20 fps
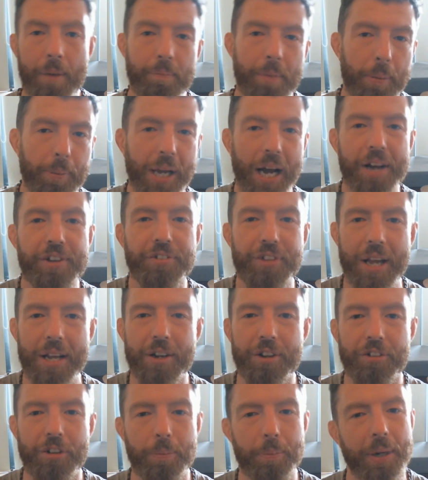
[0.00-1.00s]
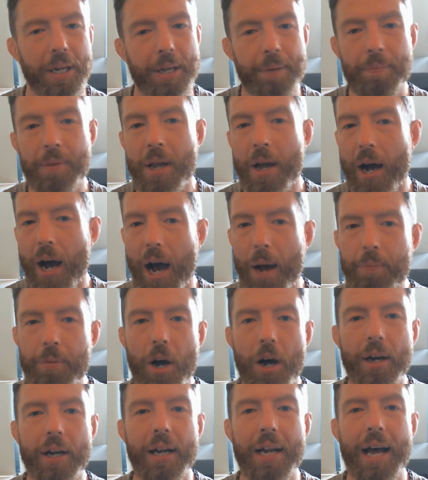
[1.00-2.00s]
Maybe I say to somebody, I'm
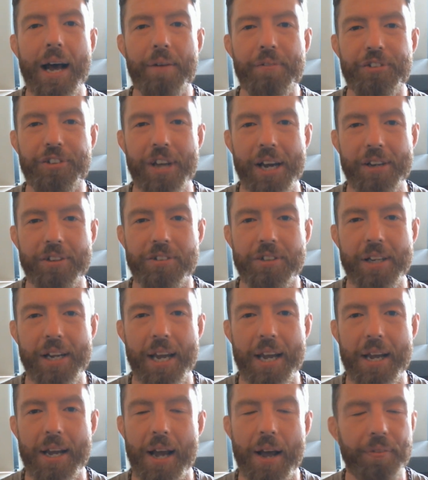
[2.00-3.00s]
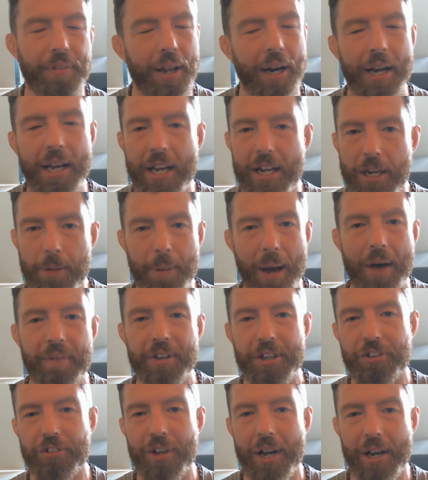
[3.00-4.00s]
not going to have sex today, and then I end up
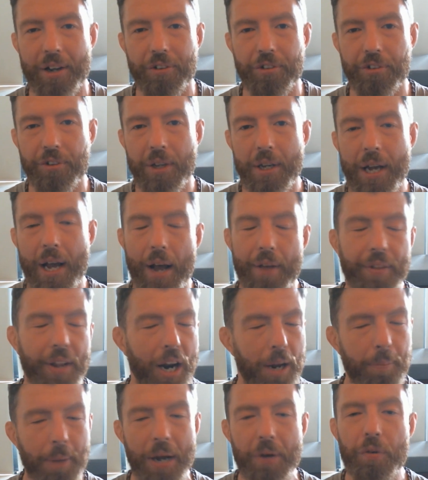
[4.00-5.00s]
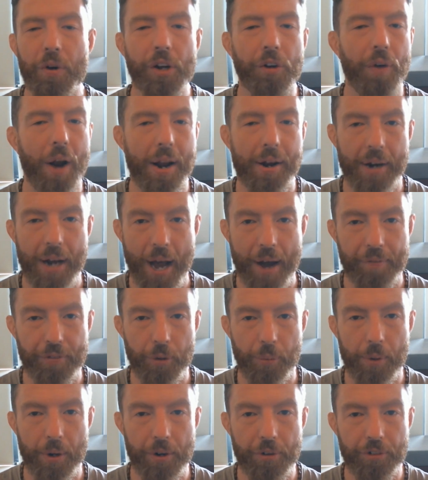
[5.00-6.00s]
having sex, and then I might regret it
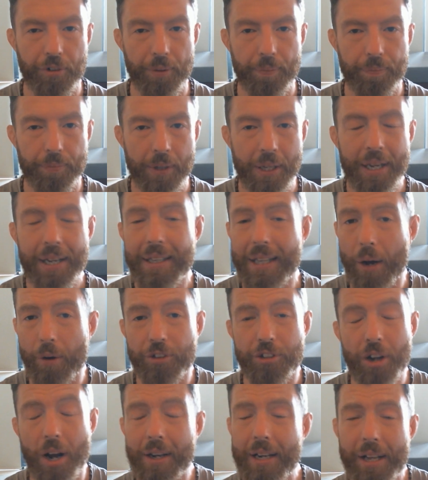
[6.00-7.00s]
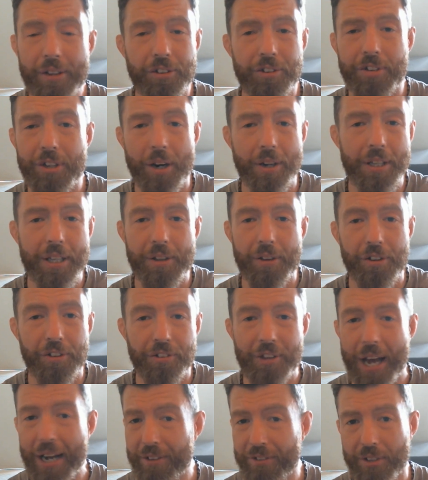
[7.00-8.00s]
afterwards. Now it's not necessarily the
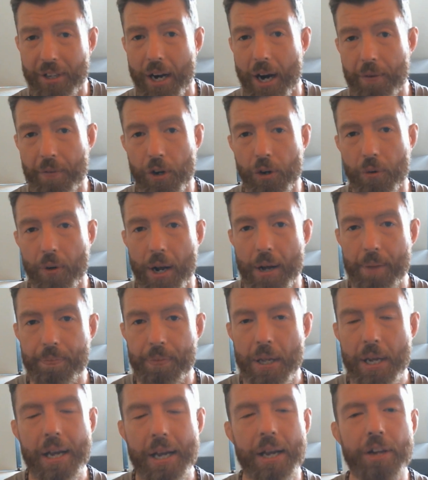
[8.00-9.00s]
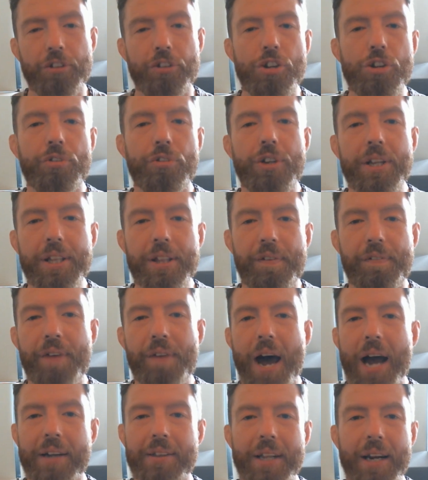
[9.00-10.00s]
sex that I regret, it's usually the
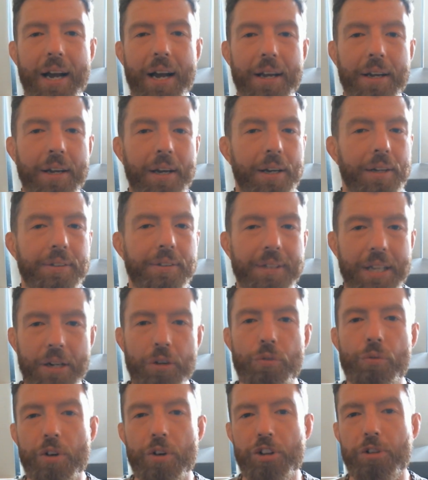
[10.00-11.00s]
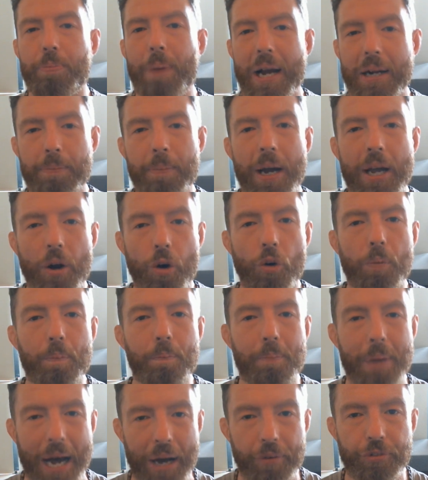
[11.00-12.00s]
fact that I didn't respect my
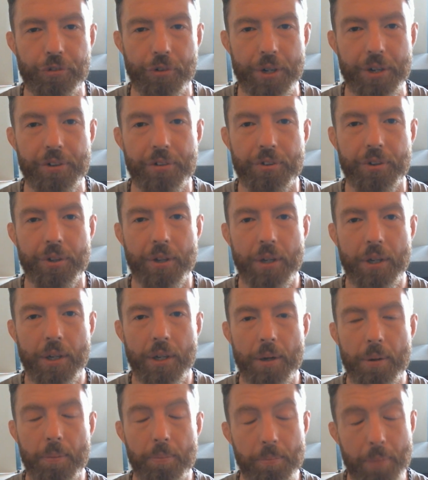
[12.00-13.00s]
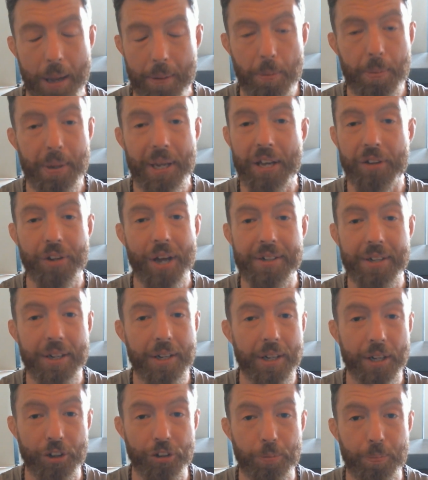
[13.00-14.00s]
own boundaries. Maybe because I
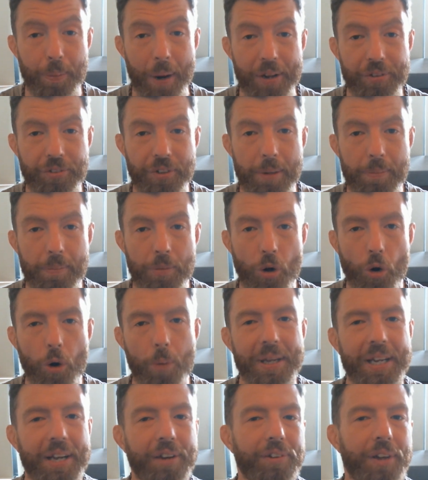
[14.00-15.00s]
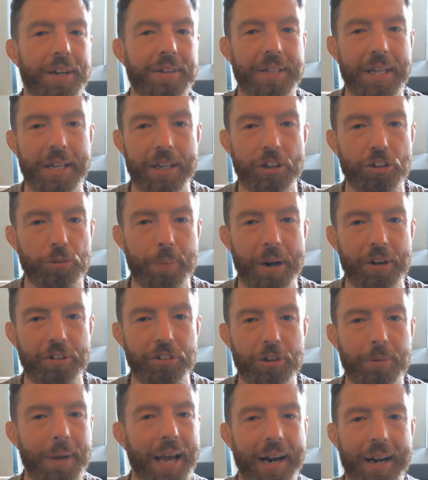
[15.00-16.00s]
didn't express them, or because I did
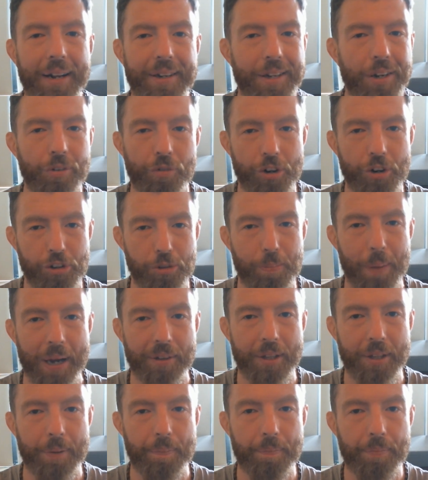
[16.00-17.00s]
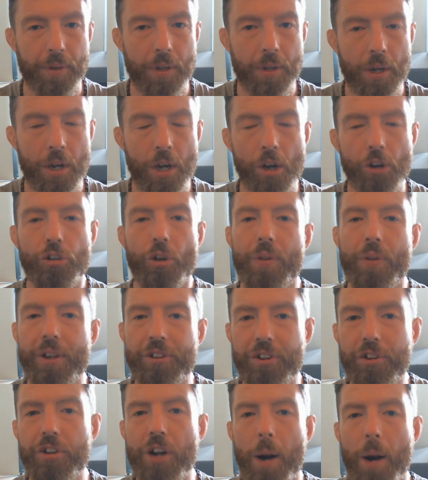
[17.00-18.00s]
express them and I didn't respect them. So
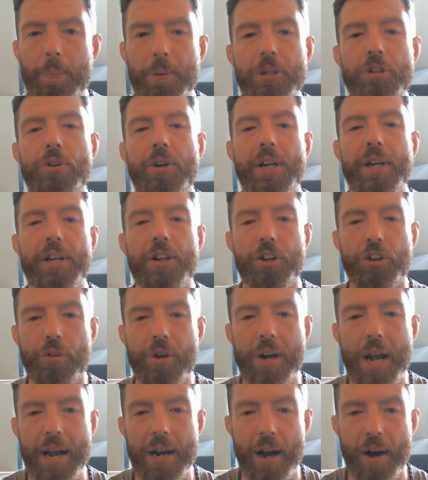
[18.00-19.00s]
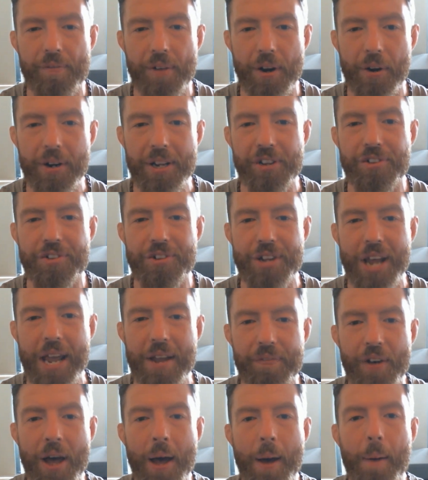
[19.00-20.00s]
this is an opportunity to create a very
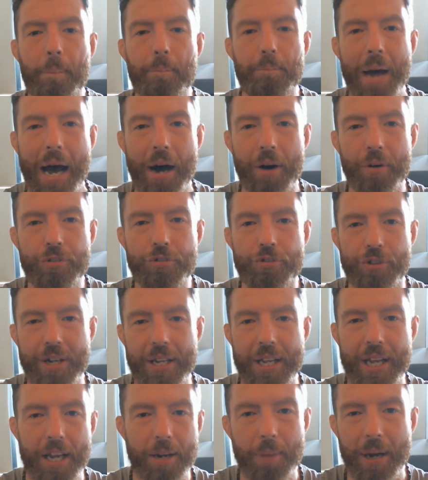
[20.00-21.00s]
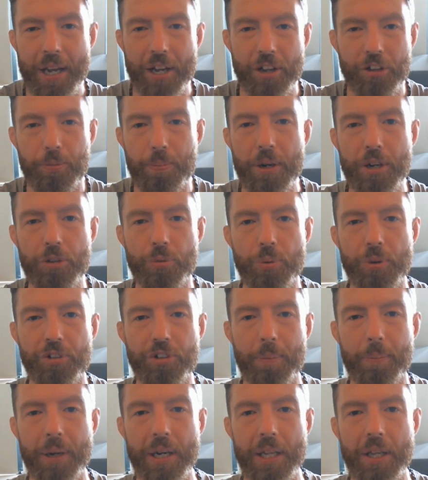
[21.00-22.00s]
safe boundary in my experience with
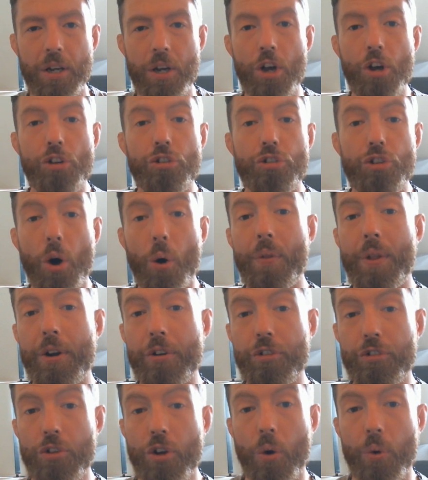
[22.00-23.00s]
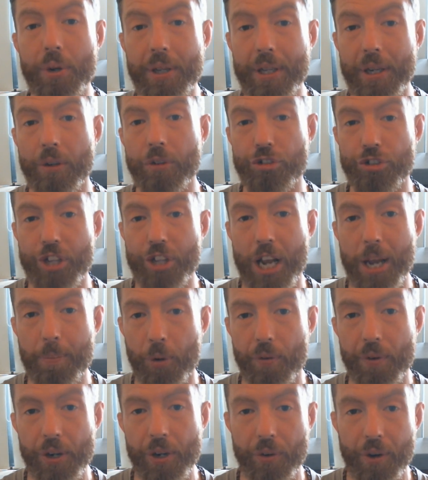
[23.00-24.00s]
somebody so there's no guilt, shame,
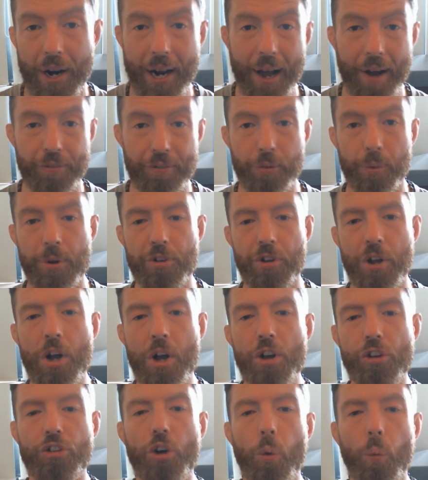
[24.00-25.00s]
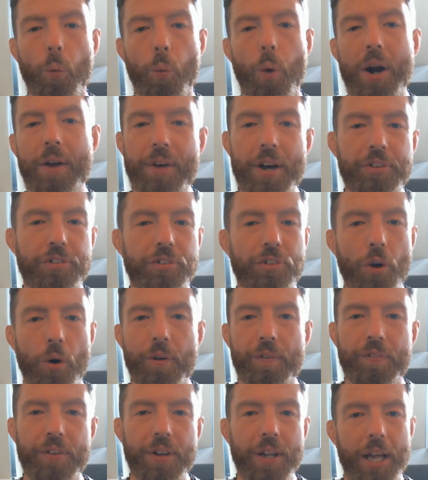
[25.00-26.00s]
or regret afterwards. So one of us
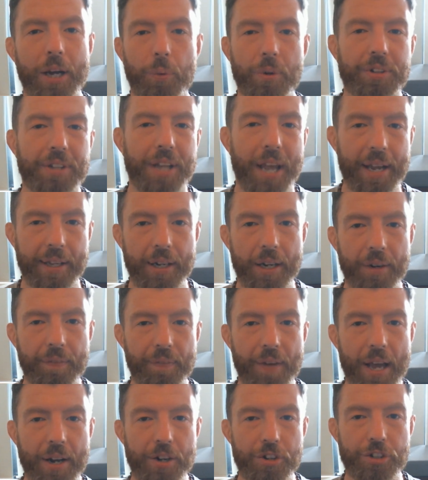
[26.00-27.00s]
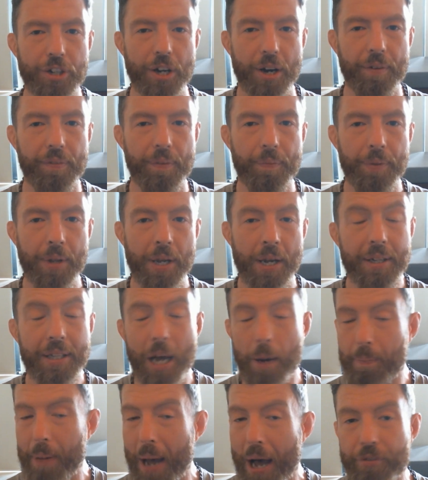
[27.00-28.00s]
don't feel like we're taken advantage of.
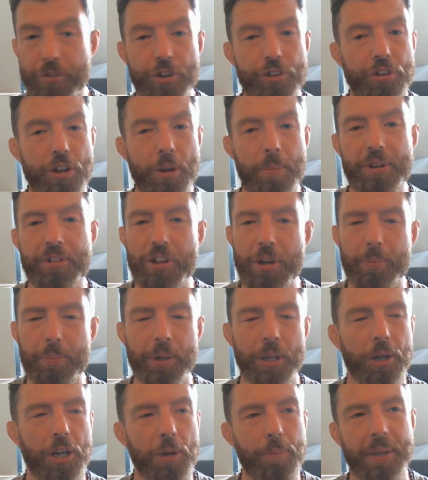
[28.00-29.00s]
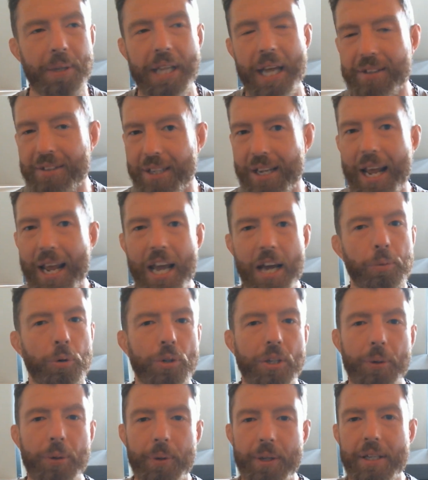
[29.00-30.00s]
Now boundaries could be simple. It could be like, today I'm
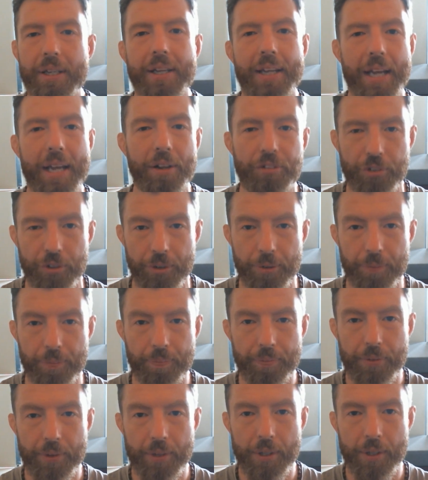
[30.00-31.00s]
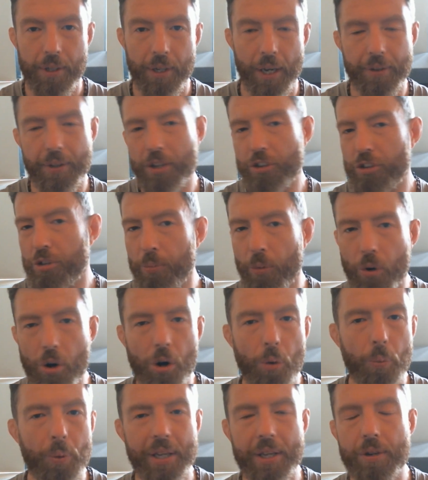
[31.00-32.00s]
only willing to kiss you. And then
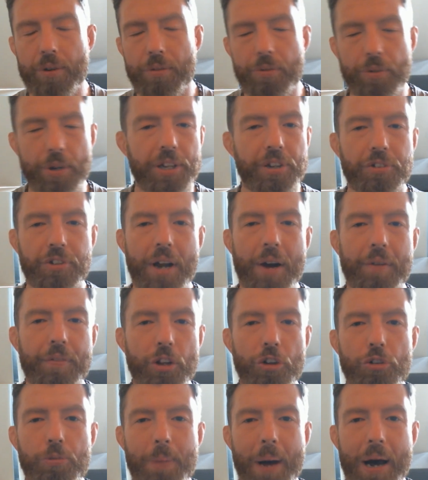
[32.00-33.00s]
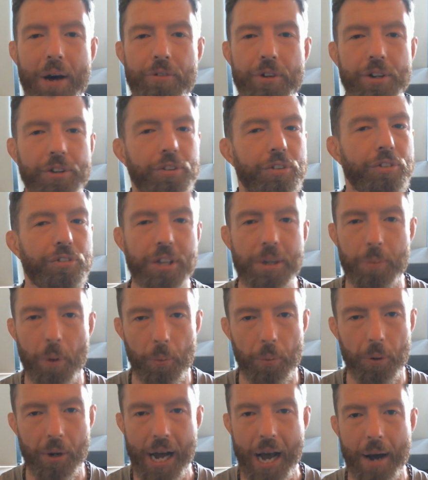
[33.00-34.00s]
tomorrow we can rediscover those boundaries and see
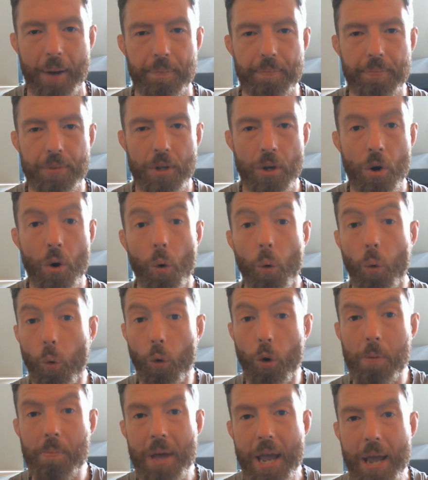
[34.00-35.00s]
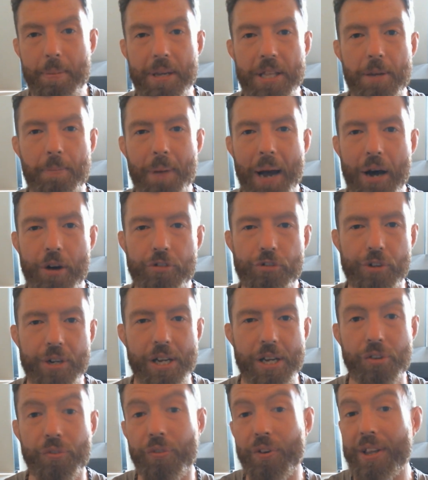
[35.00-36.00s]
where we're at. Or maybe the boundary
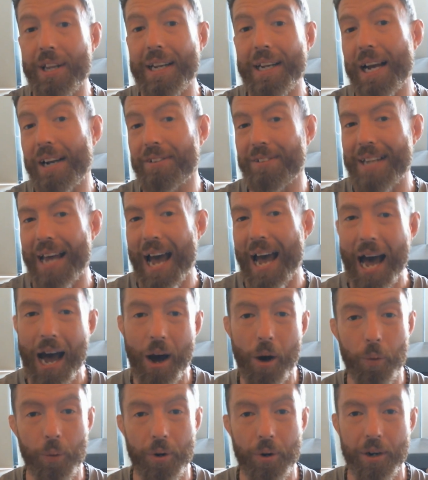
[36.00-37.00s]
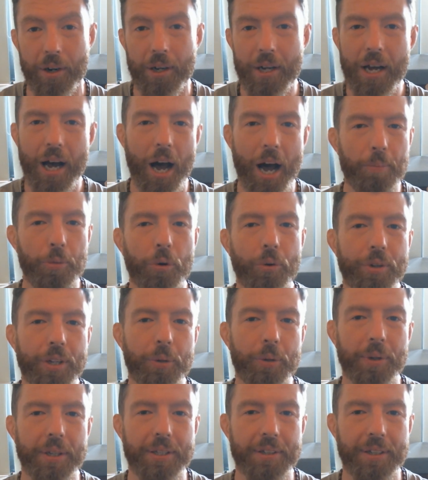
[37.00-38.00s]
is, for the next hour, I'm
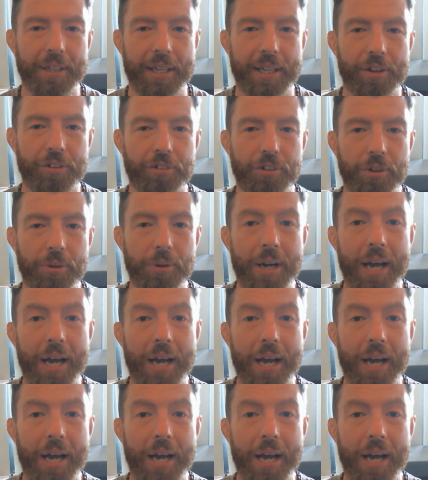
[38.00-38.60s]
only willing to kiss you.